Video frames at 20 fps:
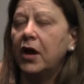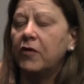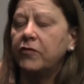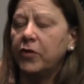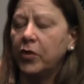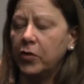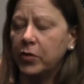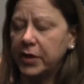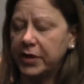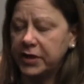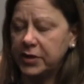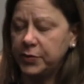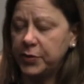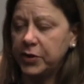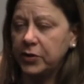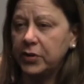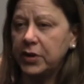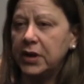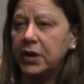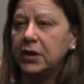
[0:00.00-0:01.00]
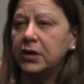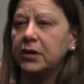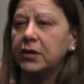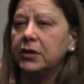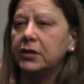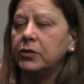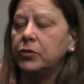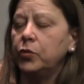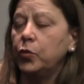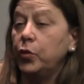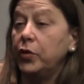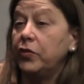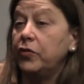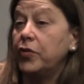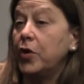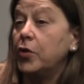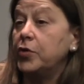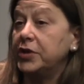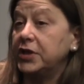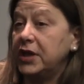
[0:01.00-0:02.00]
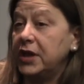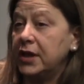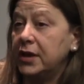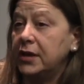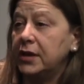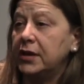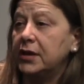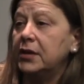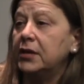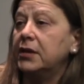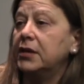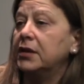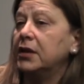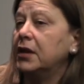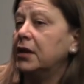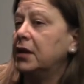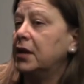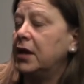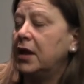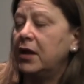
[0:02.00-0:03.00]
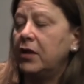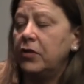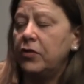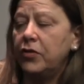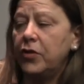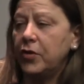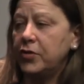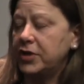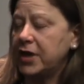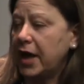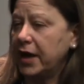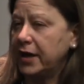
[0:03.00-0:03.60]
of her experience with those kids, those